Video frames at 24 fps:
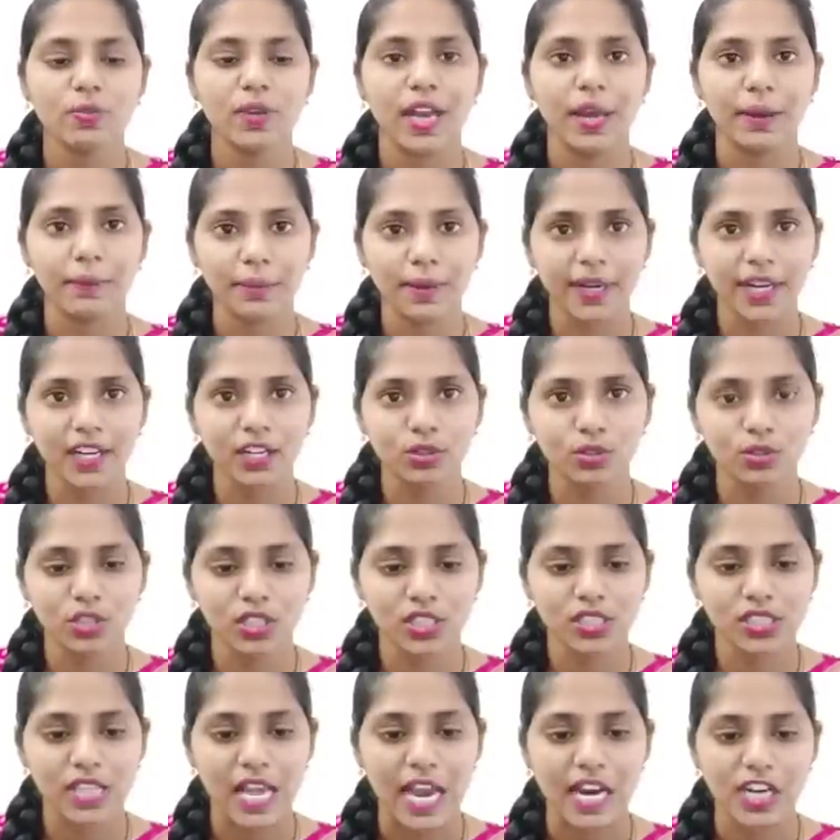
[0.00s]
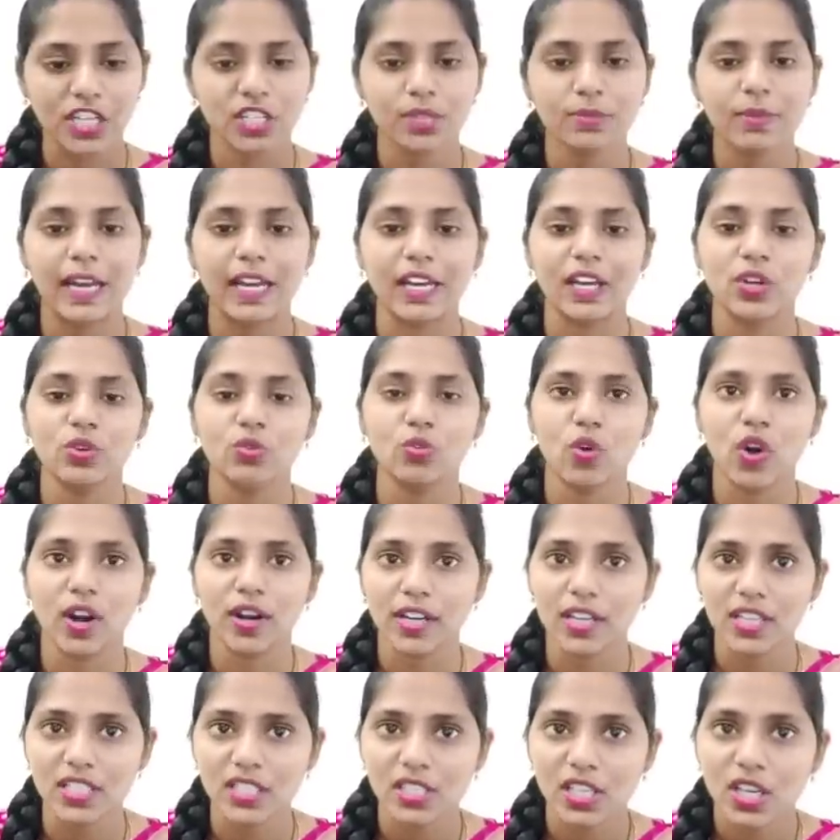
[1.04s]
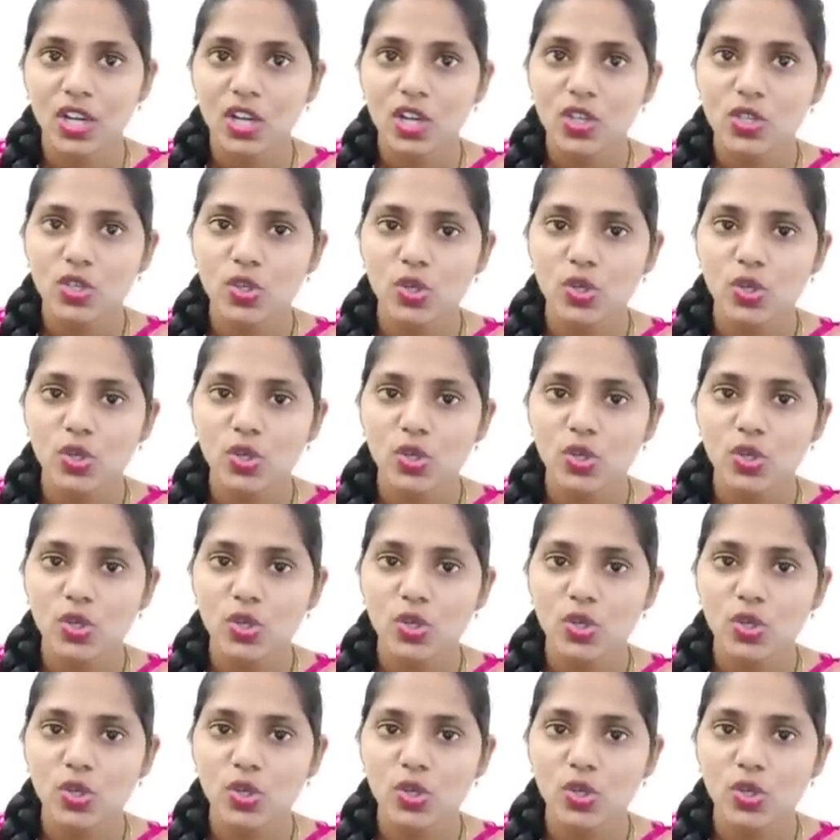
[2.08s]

to be upgraded to the Saksham Anganwadis.